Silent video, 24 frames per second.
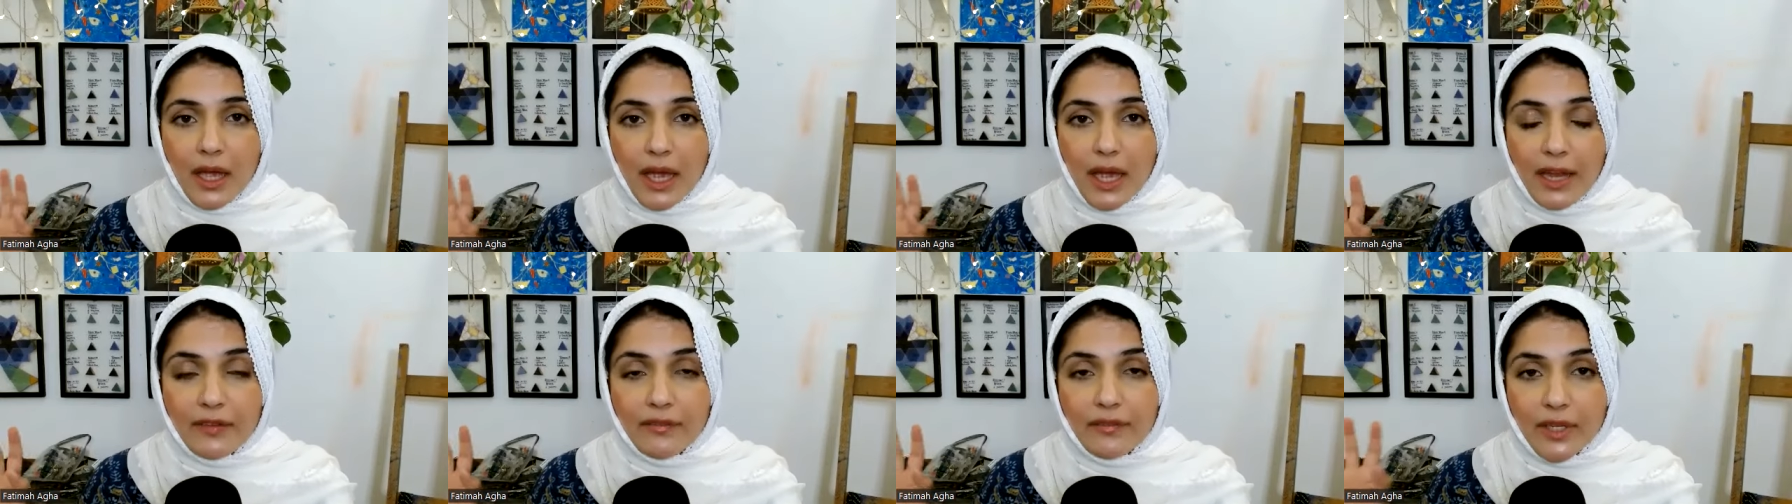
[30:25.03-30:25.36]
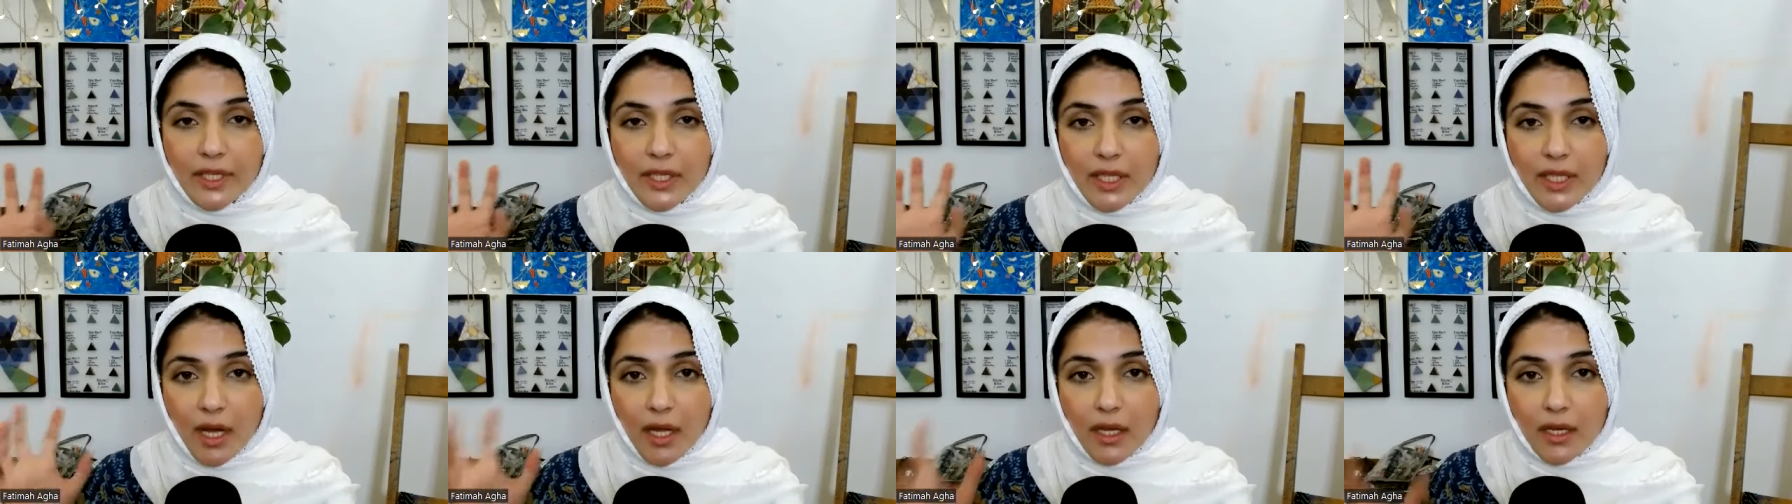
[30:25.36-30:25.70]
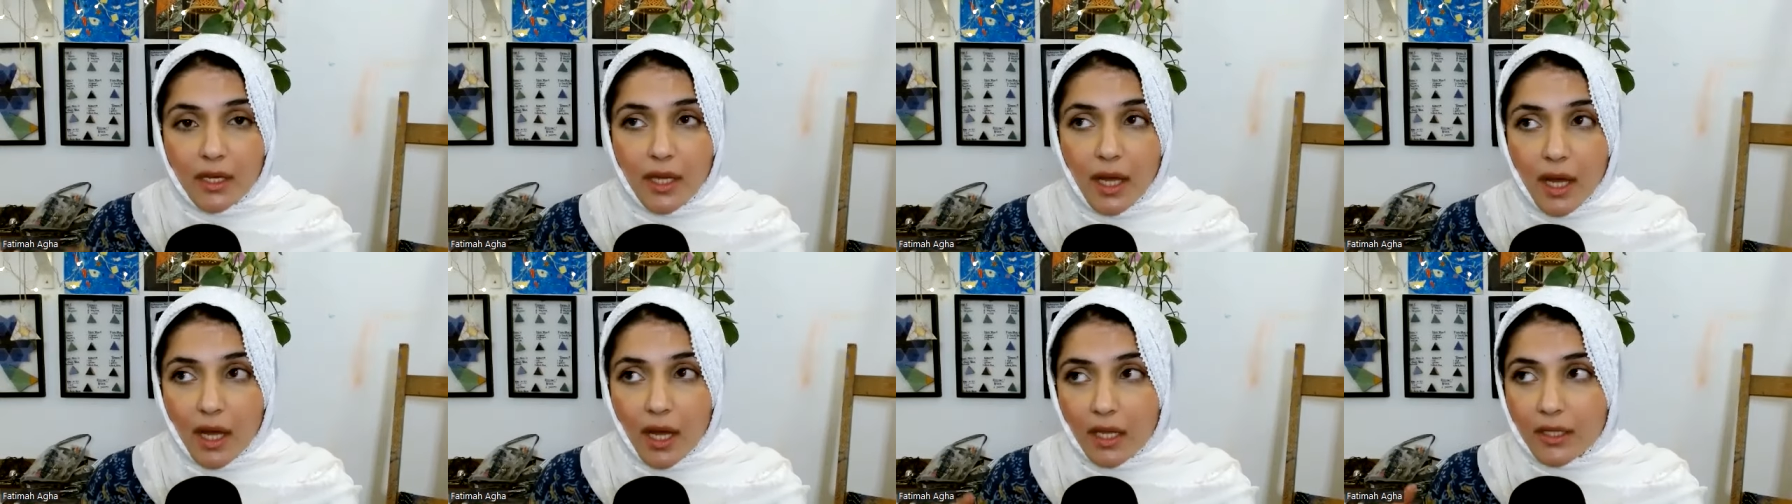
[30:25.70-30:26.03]
And with
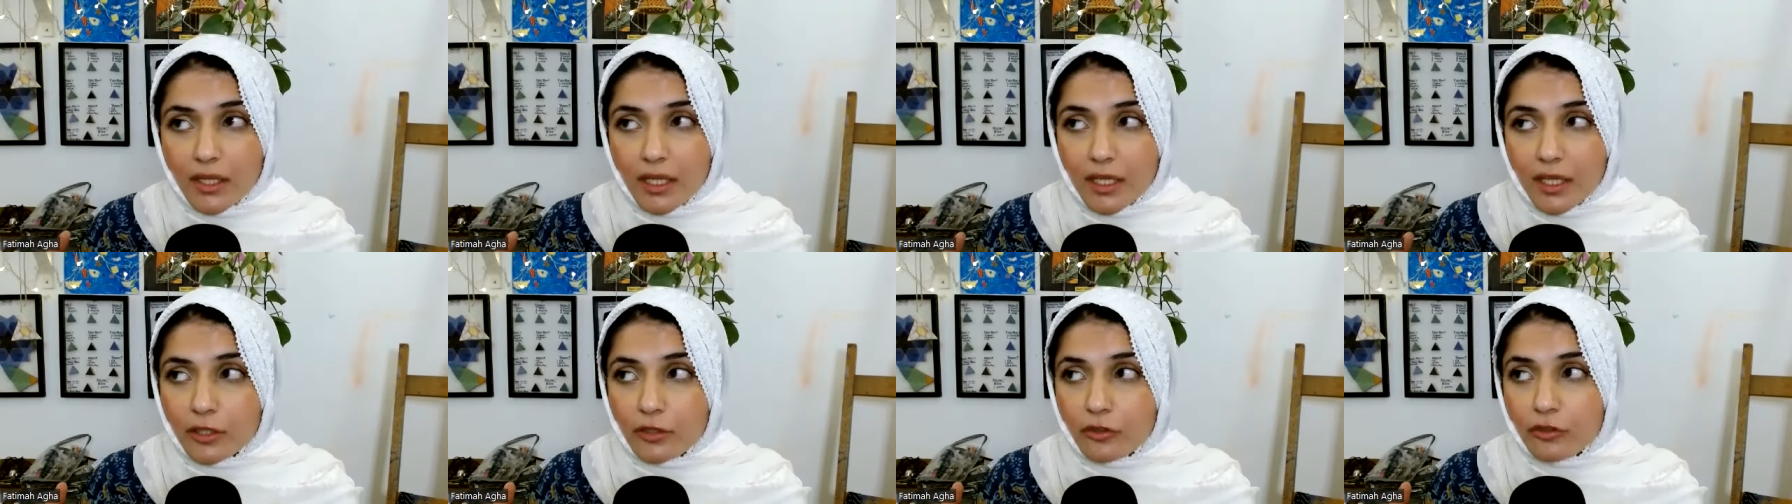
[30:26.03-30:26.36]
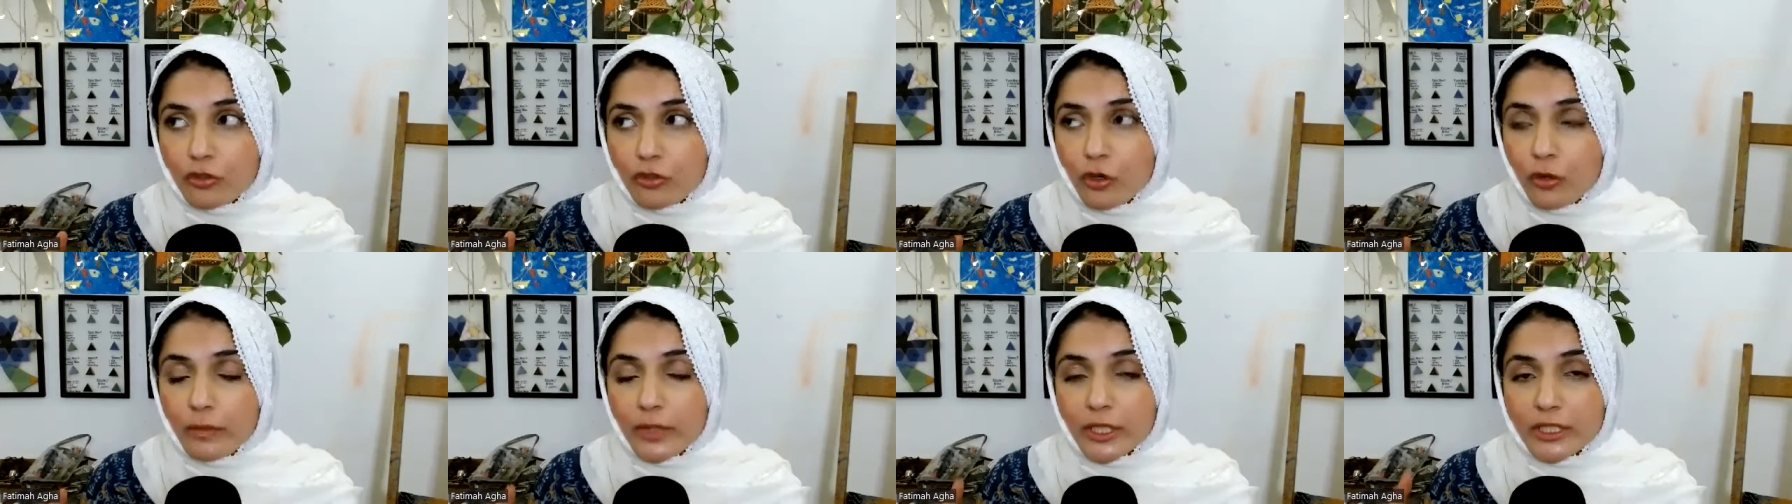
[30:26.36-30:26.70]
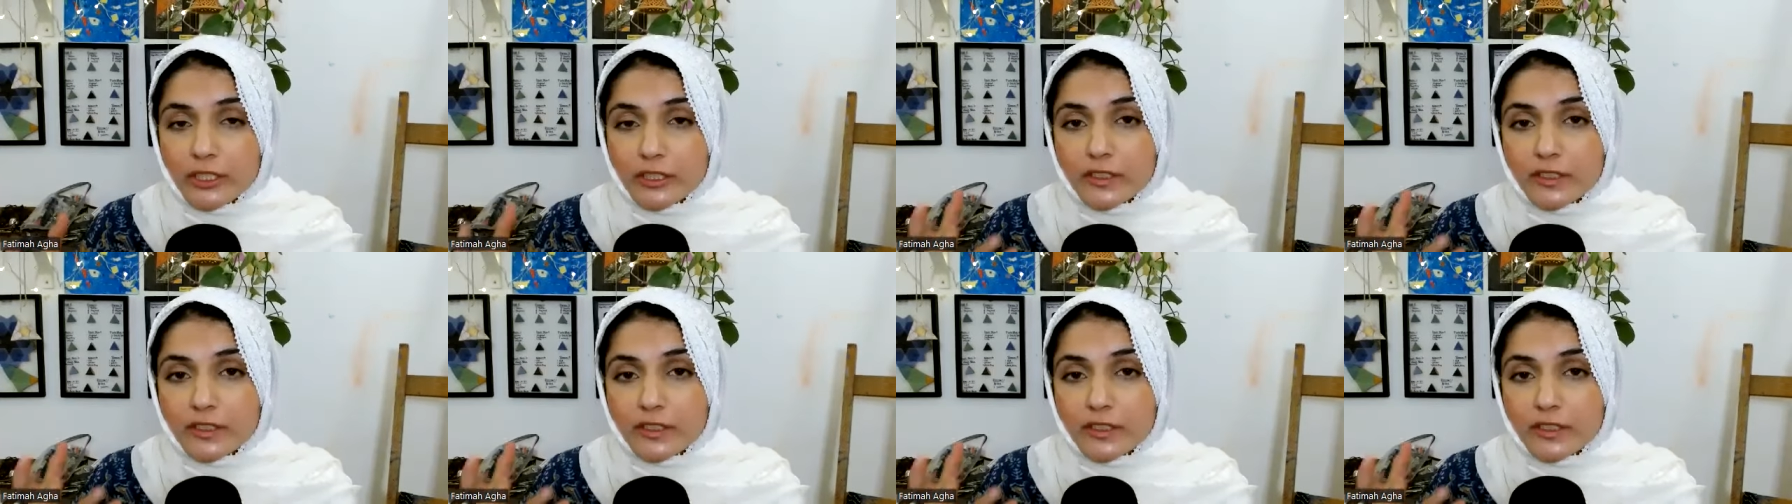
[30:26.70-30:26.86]
Allah, there is so much